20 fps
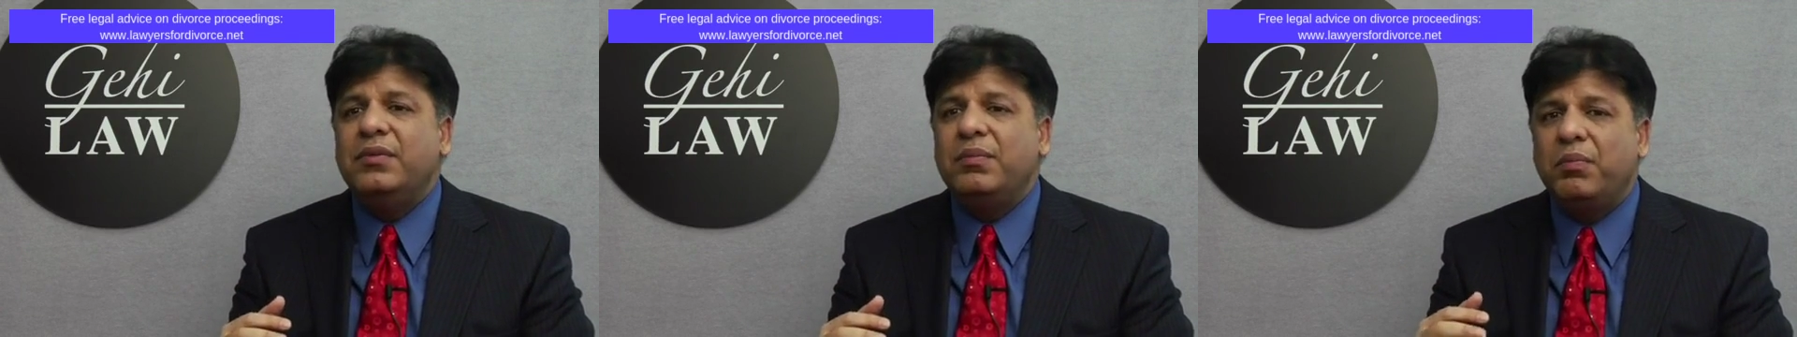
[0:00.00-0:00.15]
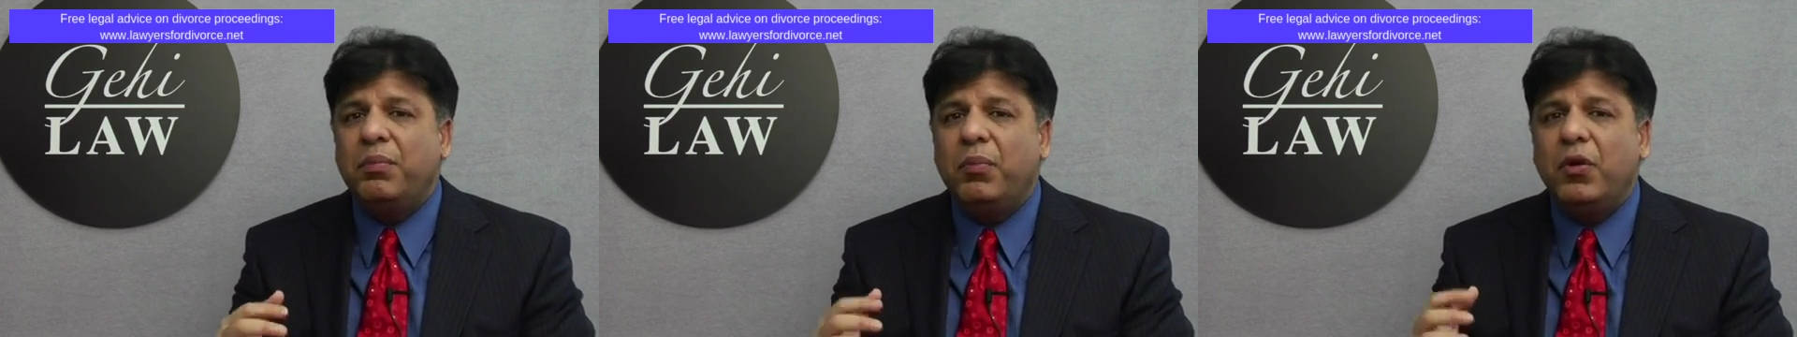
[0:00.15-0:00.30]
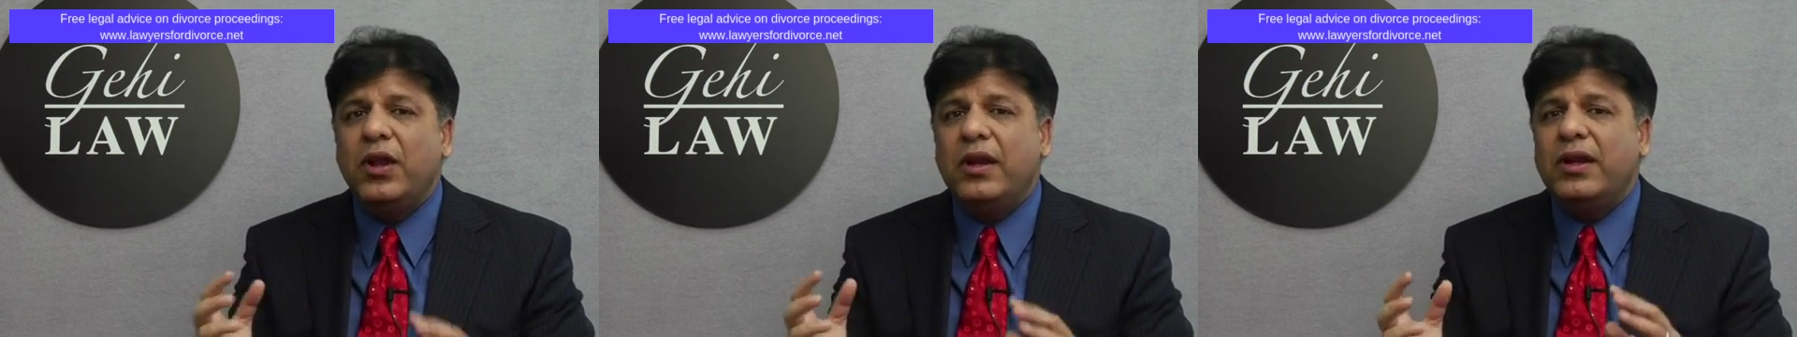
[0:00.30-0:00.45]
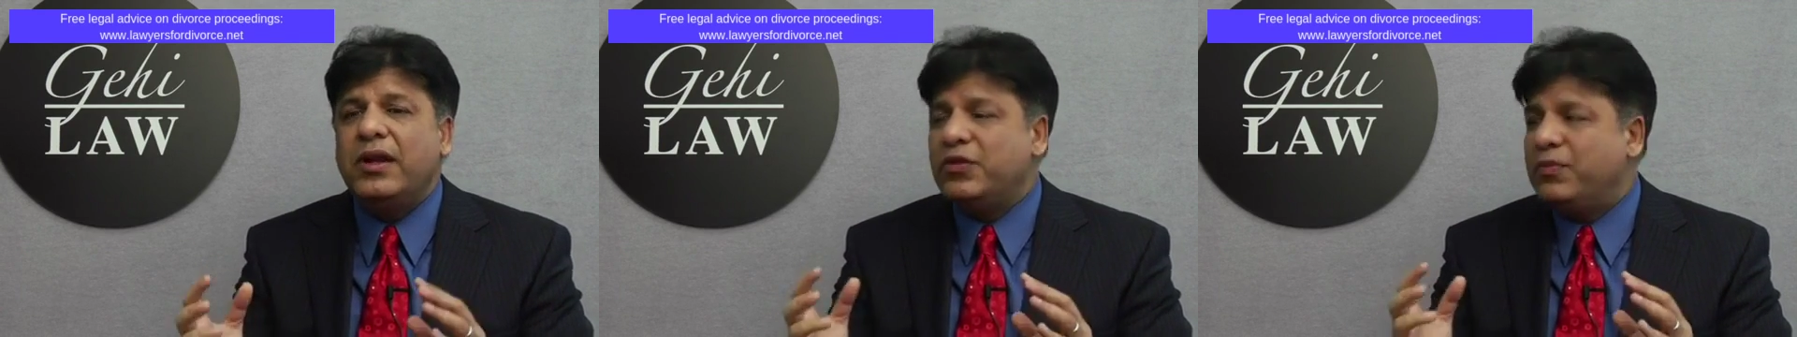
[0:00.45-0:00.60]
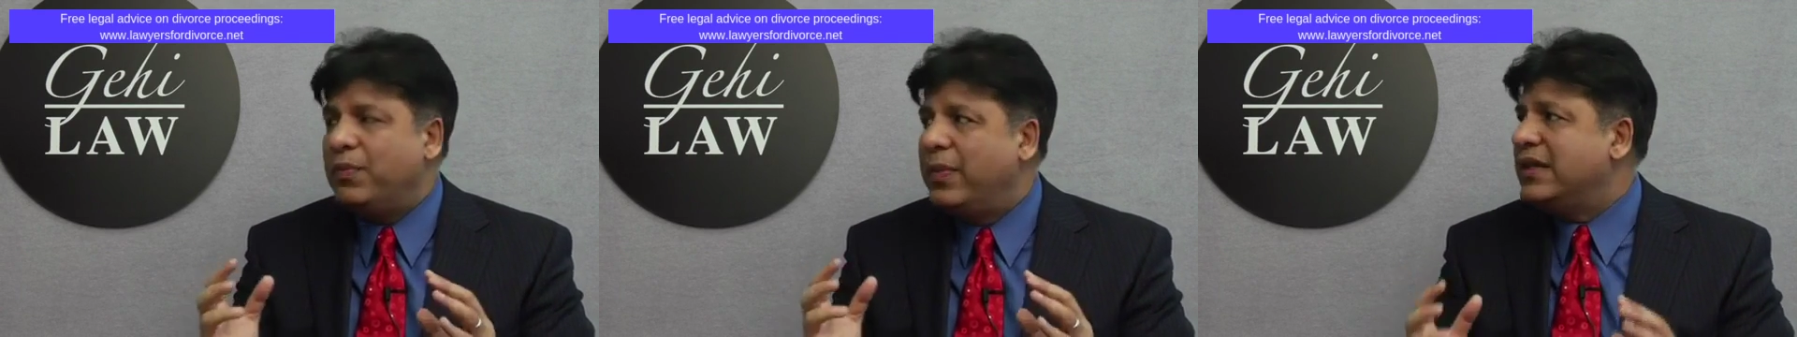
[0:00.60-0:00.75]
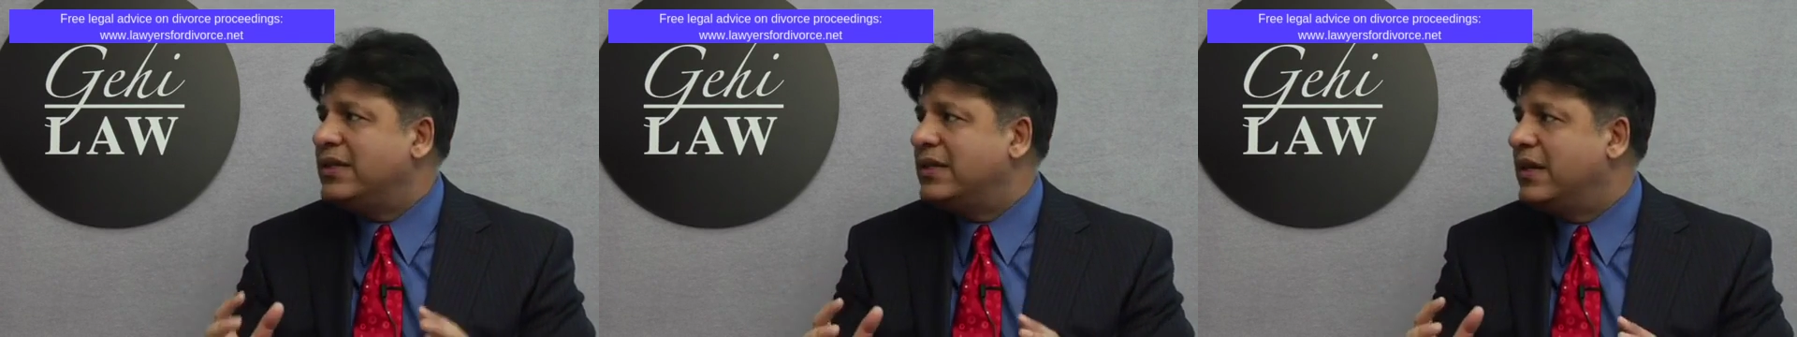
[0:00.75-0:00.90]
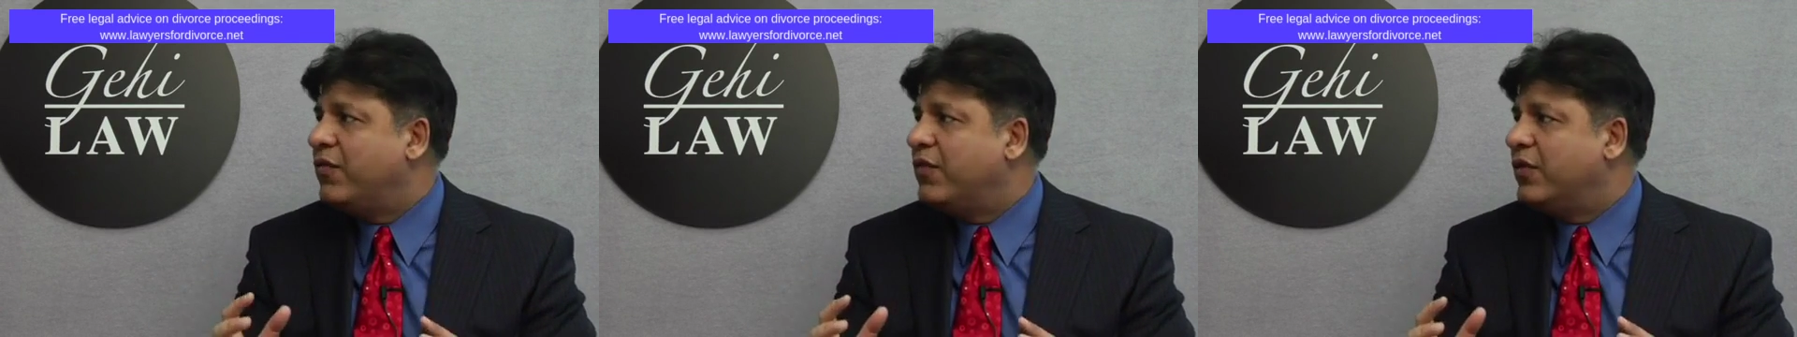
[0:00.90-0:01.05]
put in his
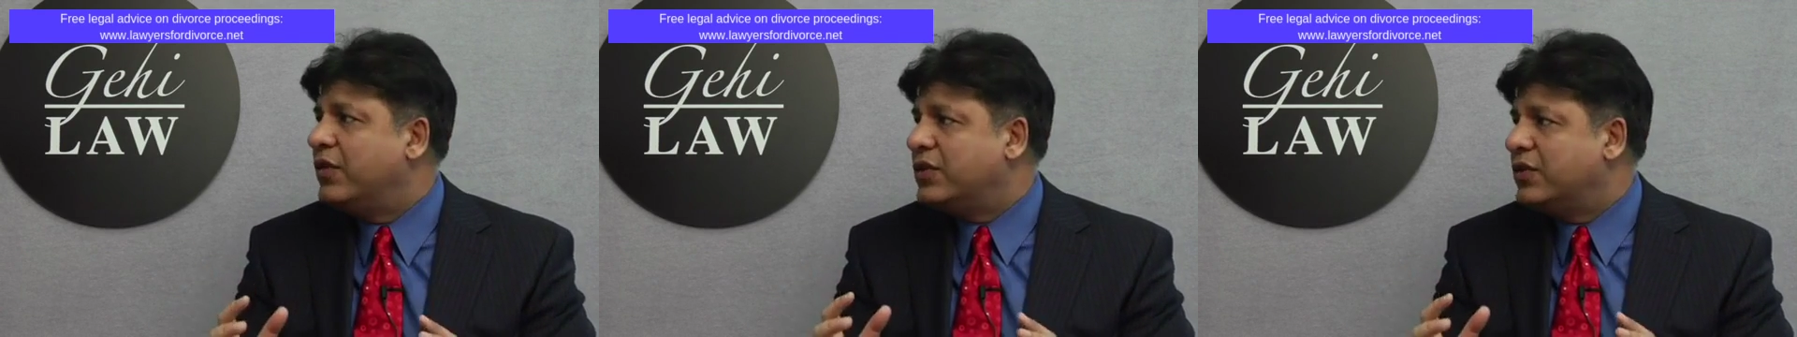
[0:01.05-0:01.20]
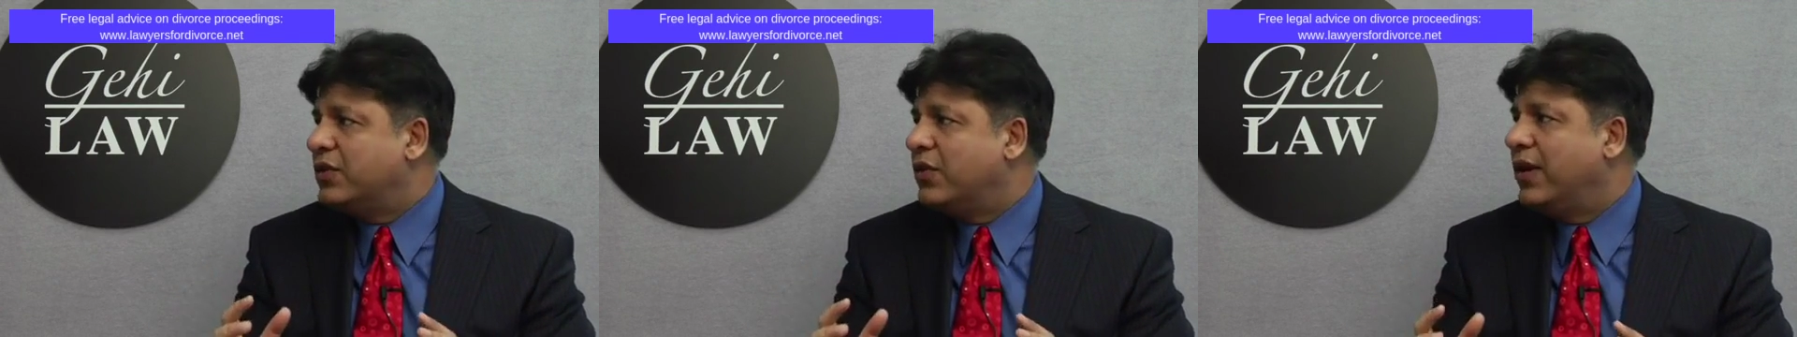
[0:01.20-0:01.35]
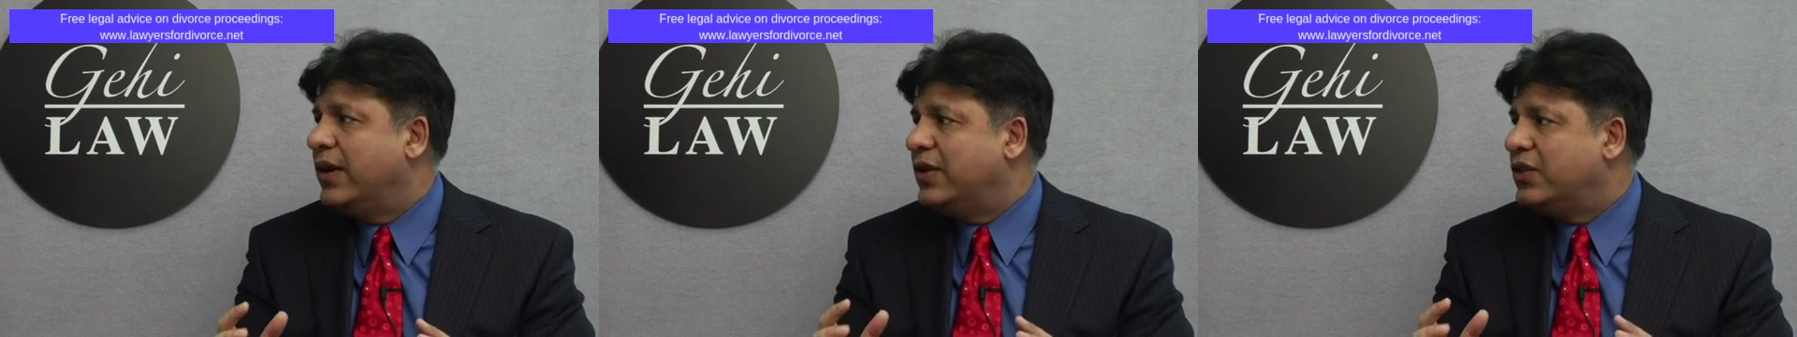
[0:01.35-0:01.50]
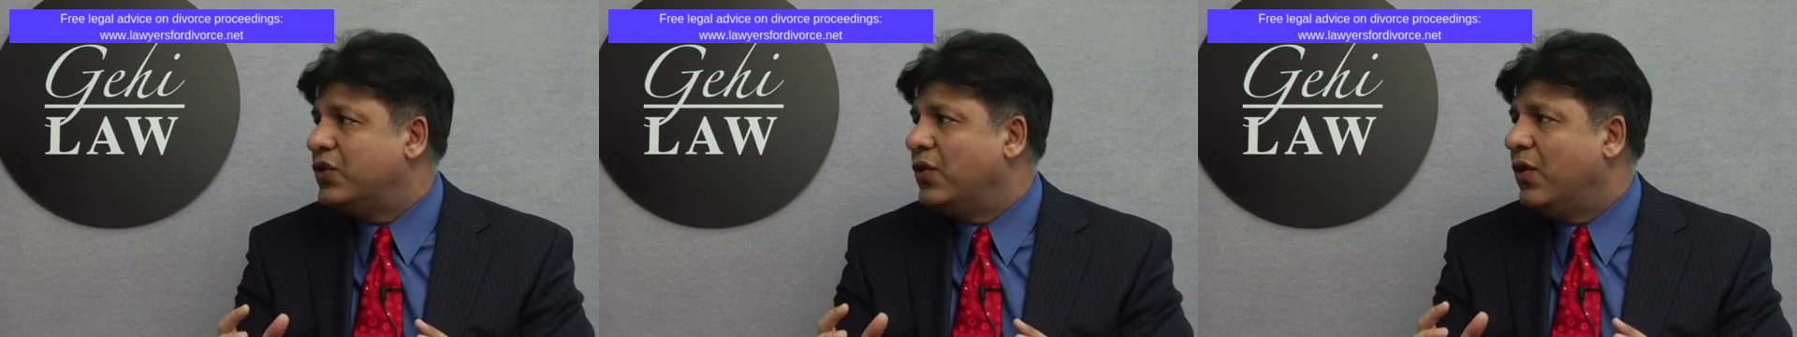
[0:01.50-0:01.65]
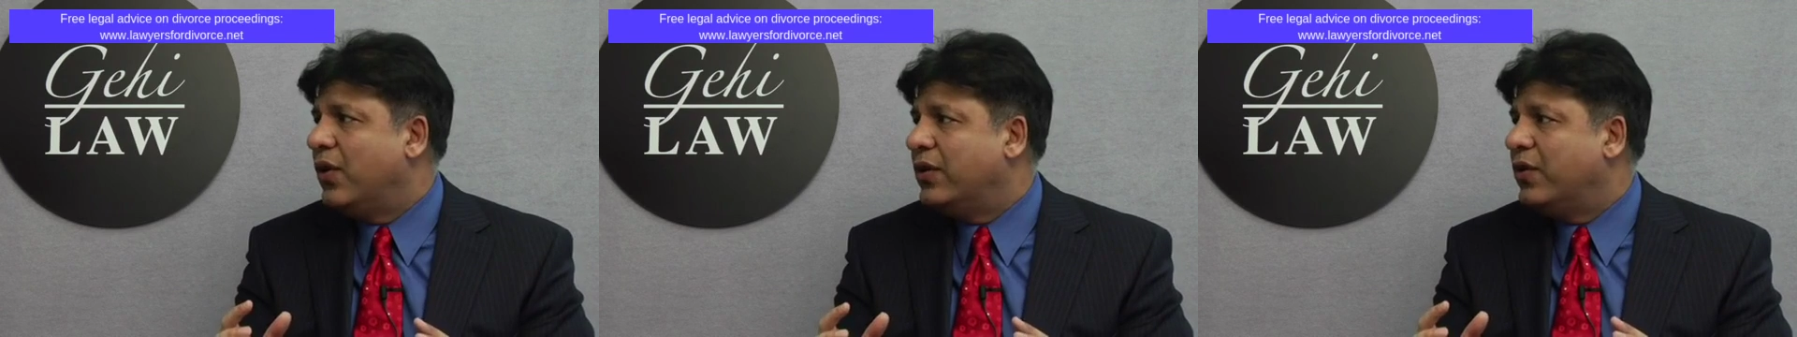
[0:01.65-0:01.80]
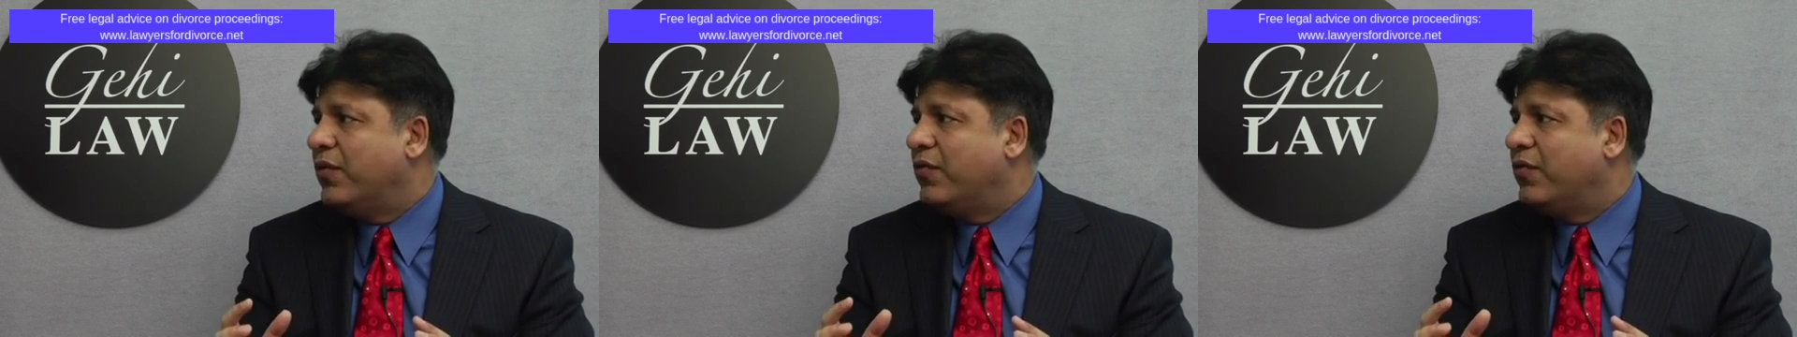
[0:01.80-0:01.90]
best efforts to ensure the